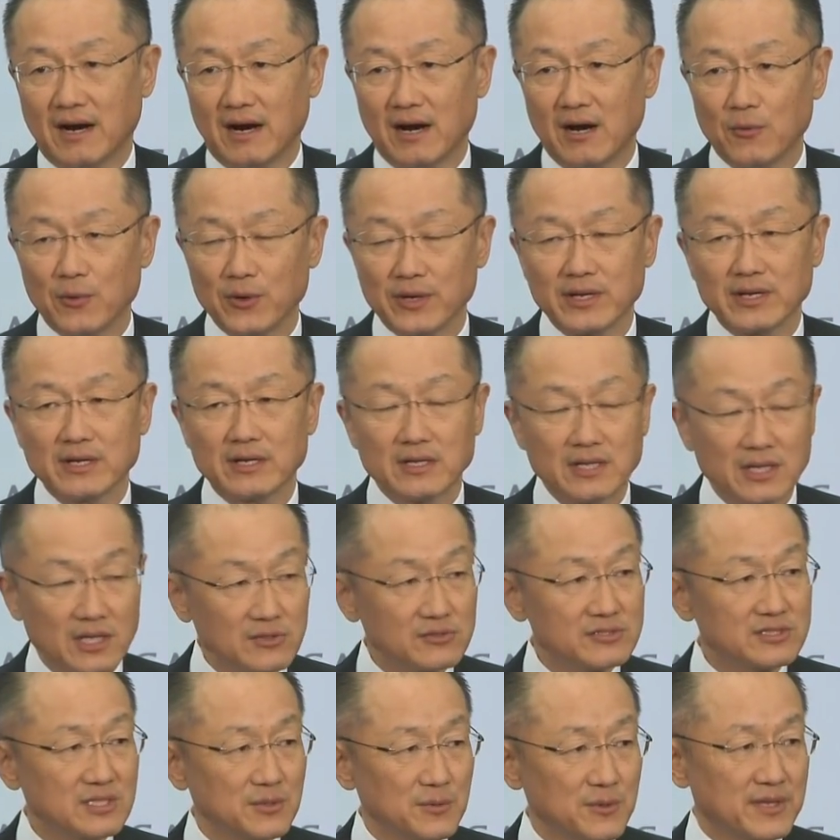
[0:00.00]
are working
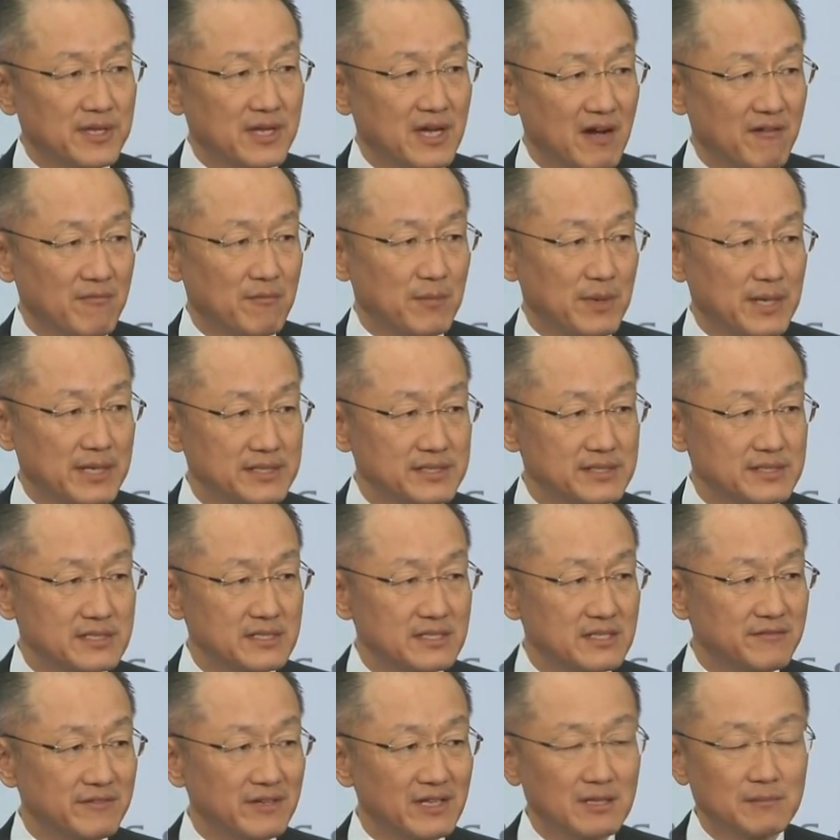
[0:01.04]
closely with governments to
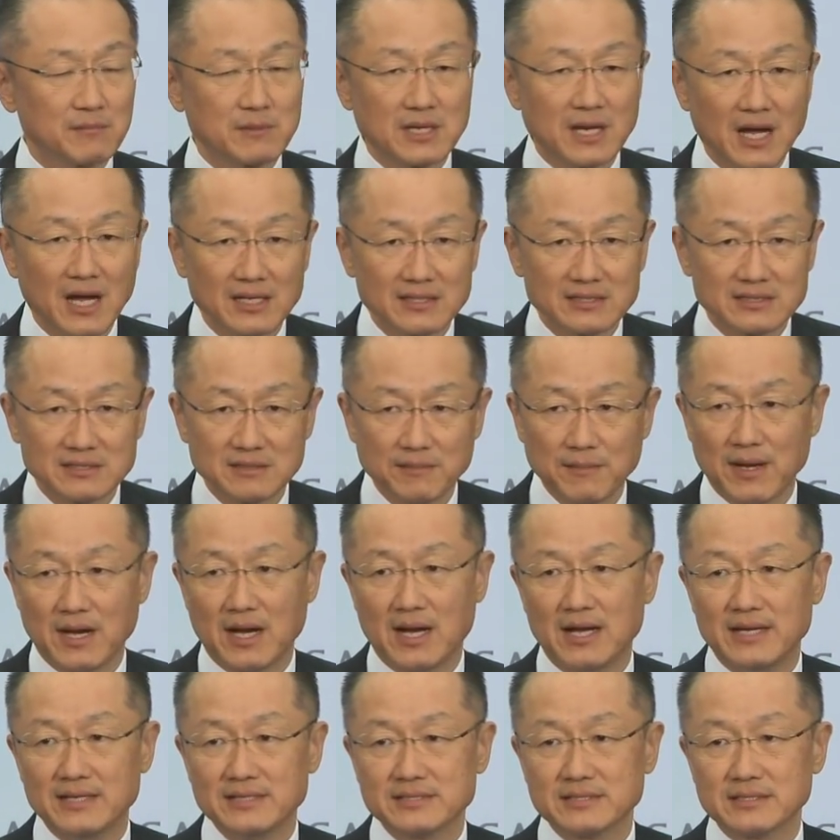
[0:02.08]
develop
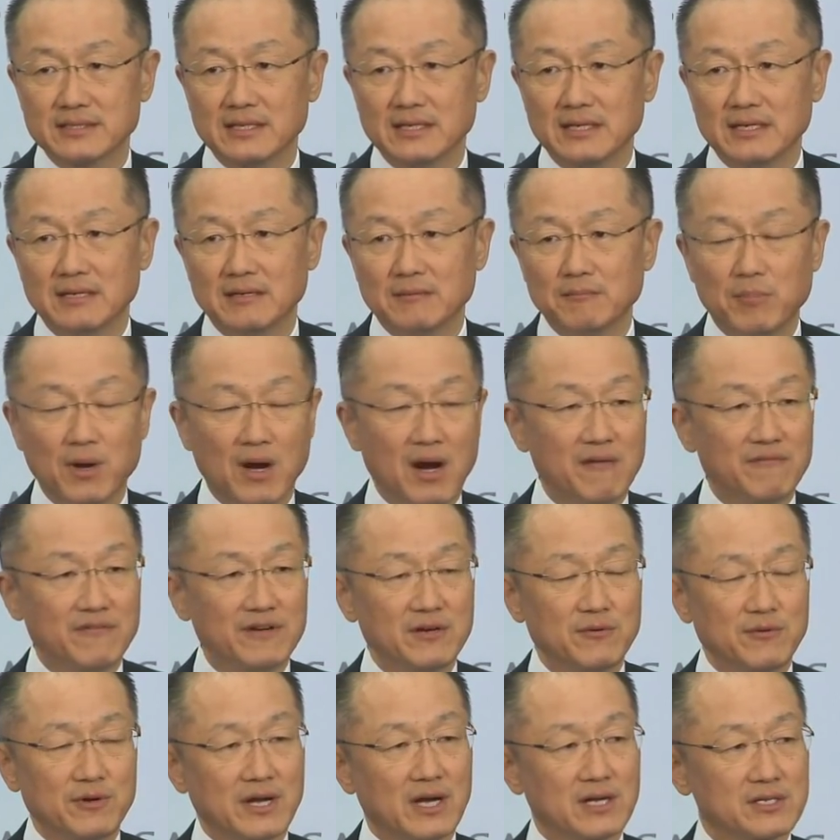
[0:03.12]
customized
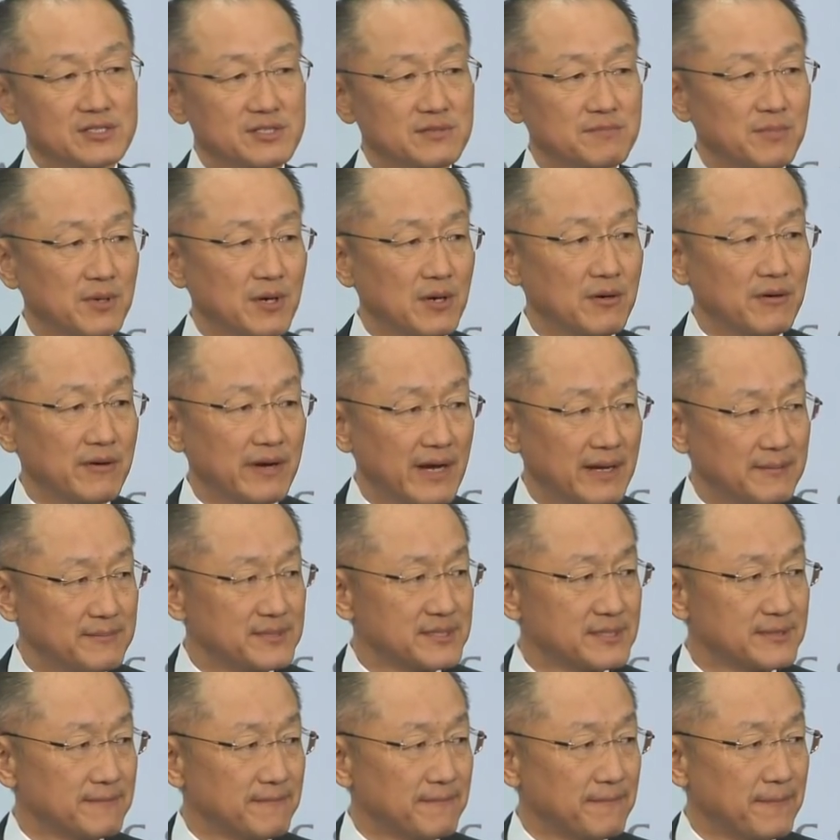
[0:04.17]
poverty reduction
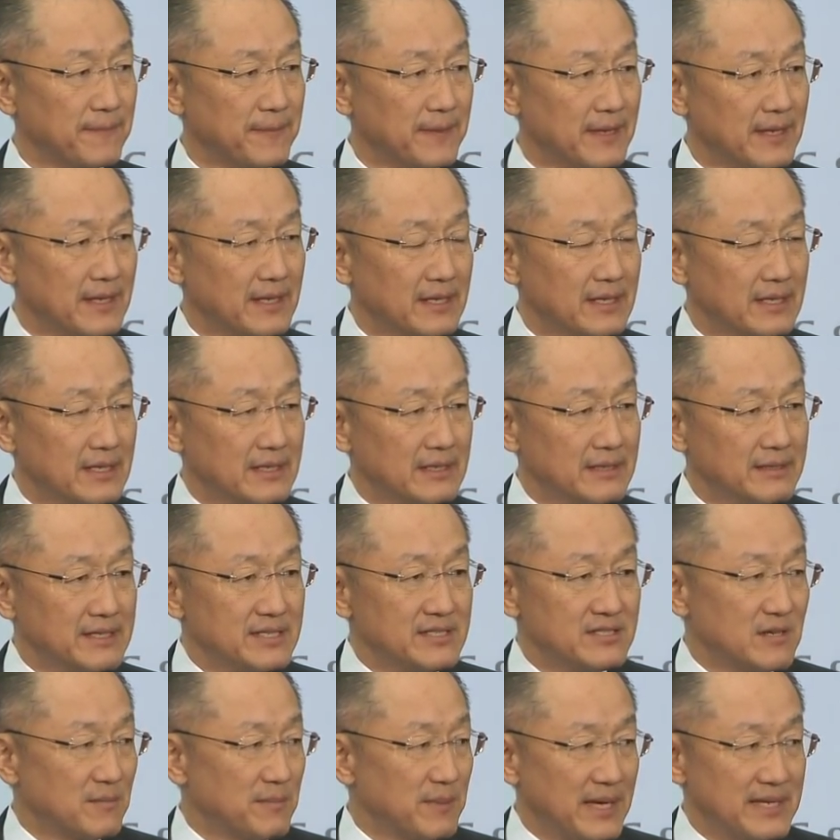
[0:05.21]
programs.
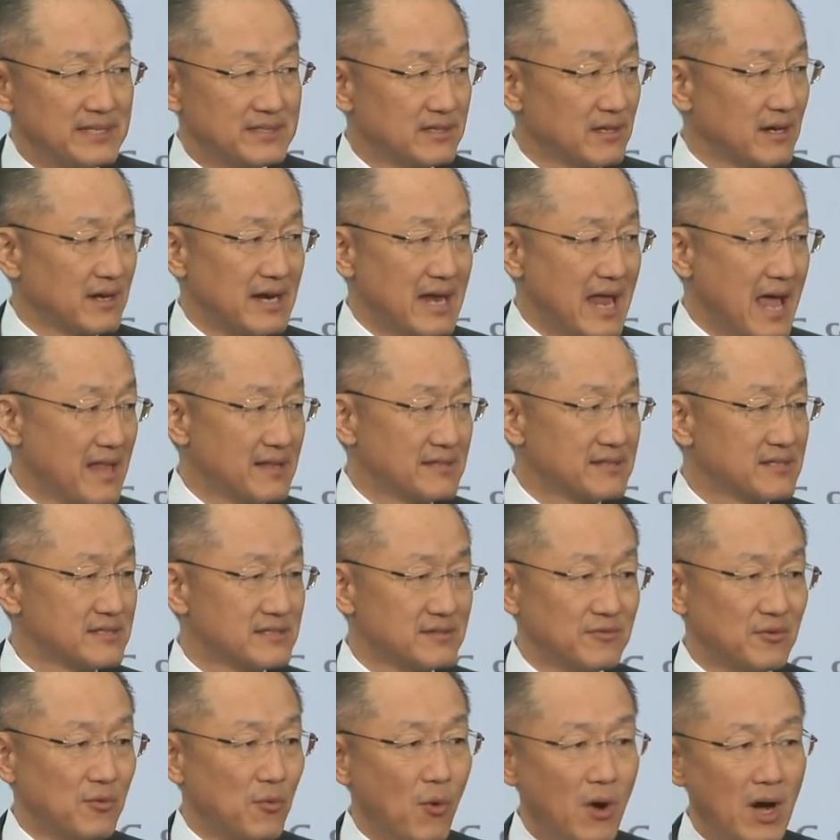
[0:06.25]
These are based on analysis
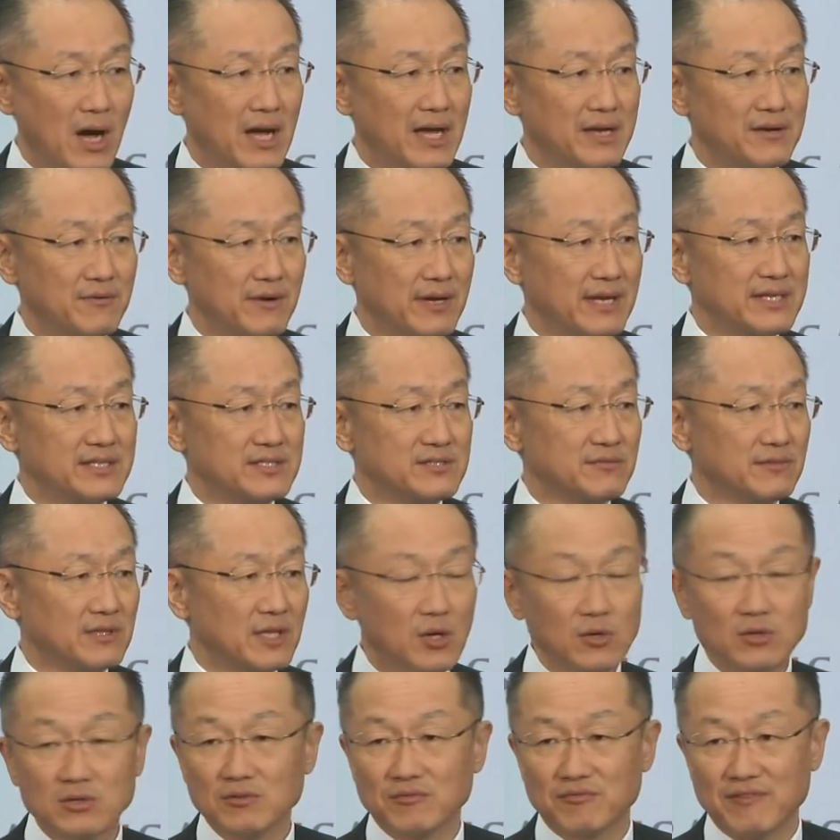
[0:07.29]
of a wide range of
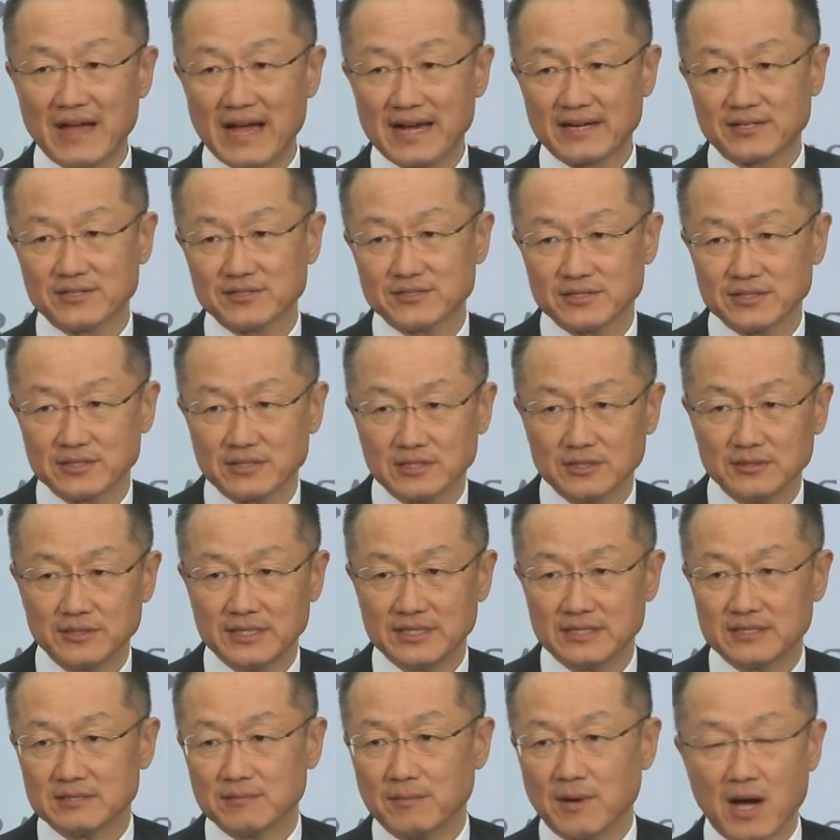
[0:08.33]
local factors,
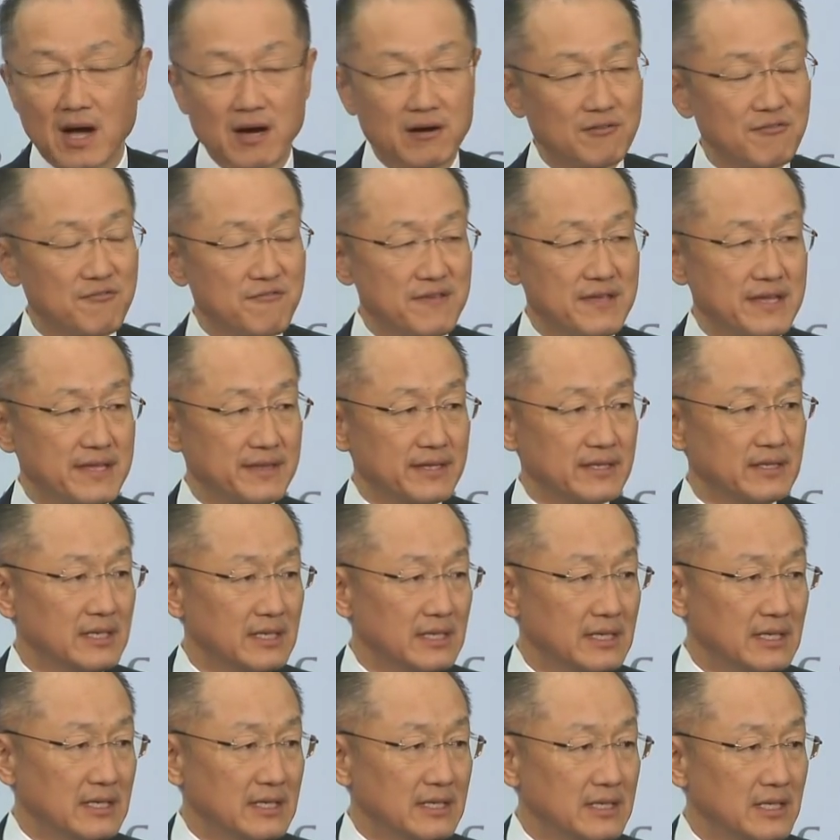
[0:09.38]
including demography and the
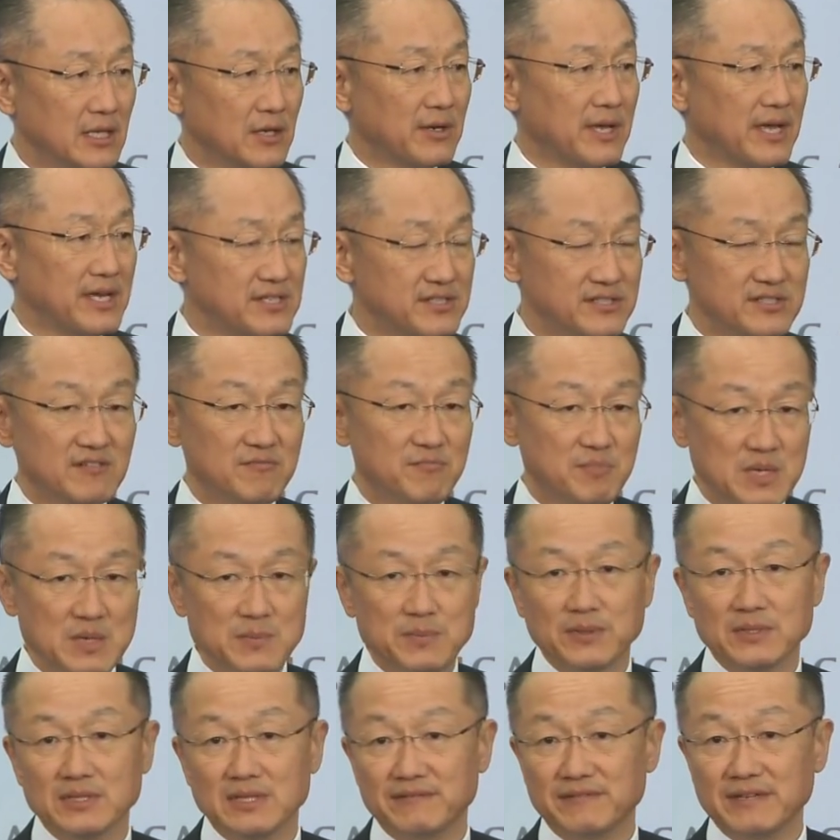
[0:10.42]
location of
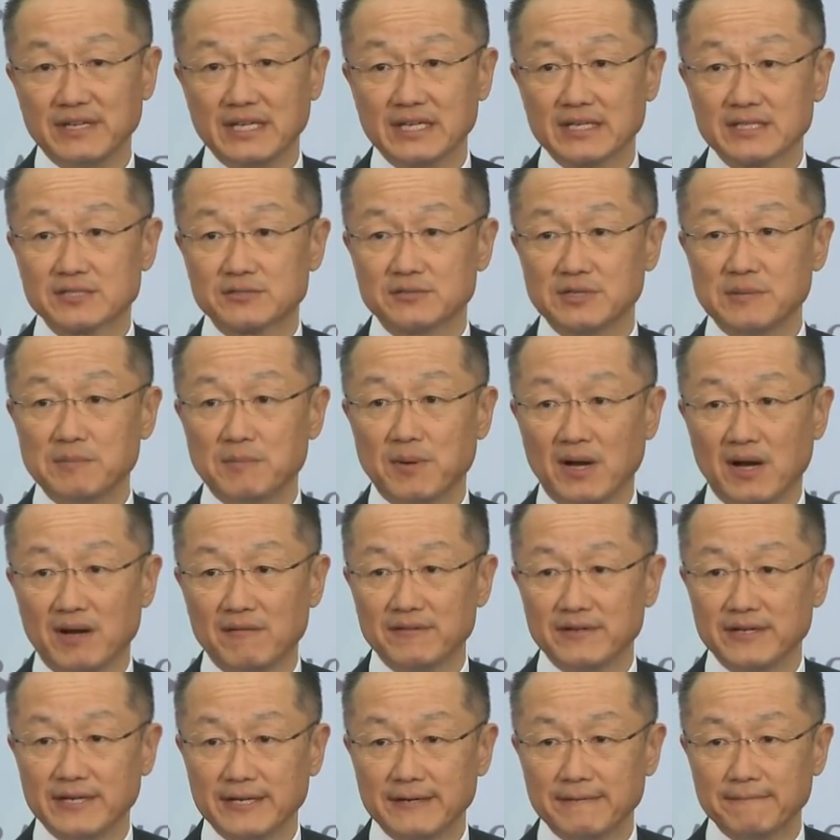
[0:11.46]
people living in extreme
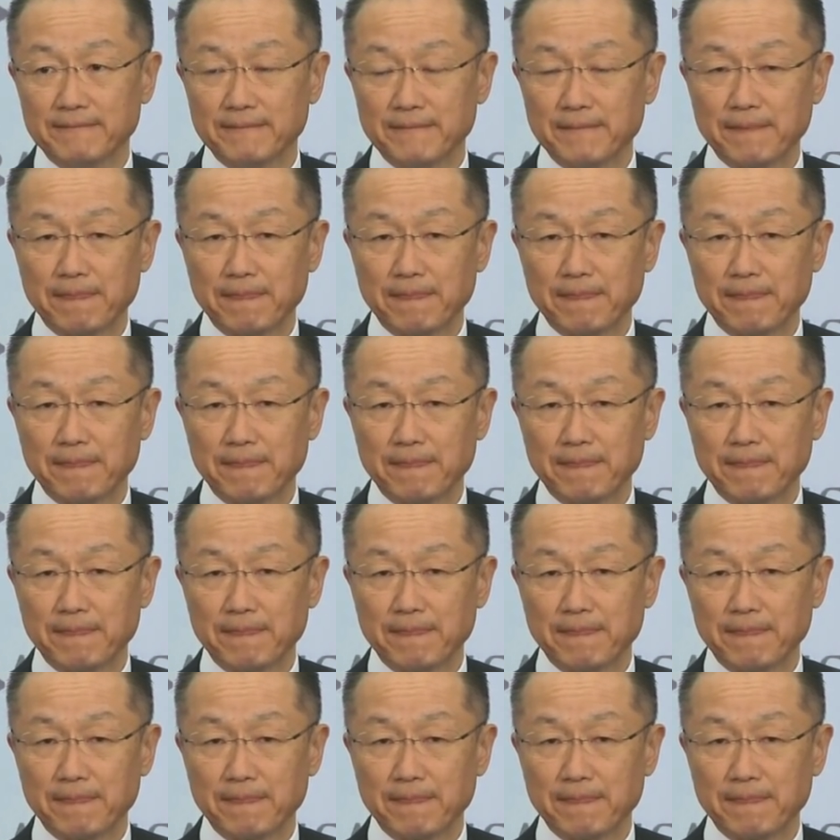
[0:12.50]
poverty.